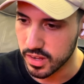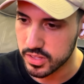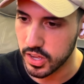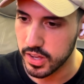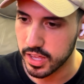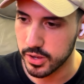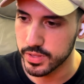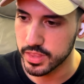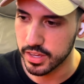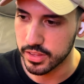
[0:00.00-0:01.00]
talking
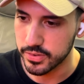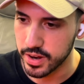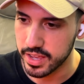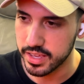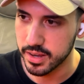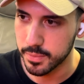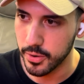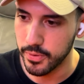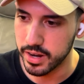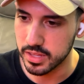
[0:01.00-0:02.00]
with the other Rei about
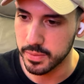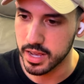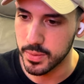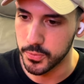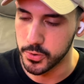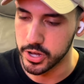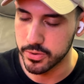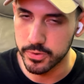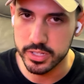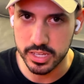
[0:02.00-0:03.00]
wanting to become
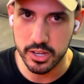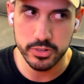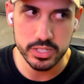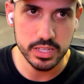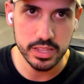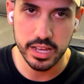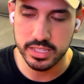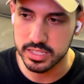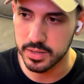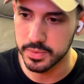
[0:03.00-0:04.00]
one. Once again, we see that's
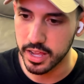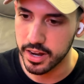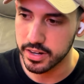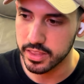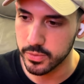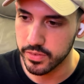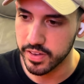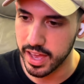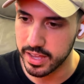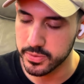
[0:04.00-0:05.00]
a similarity that we've
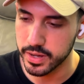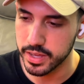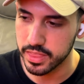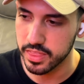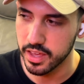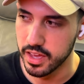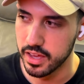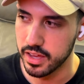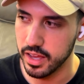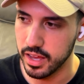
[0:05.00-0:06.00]
had with
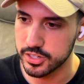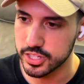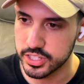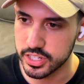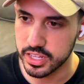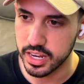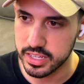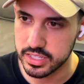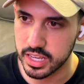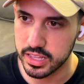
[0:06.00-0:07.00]
Shinji and
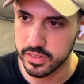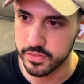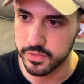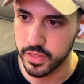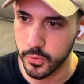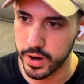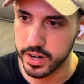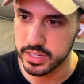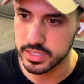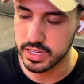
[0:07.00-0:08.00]
his kind of awareness that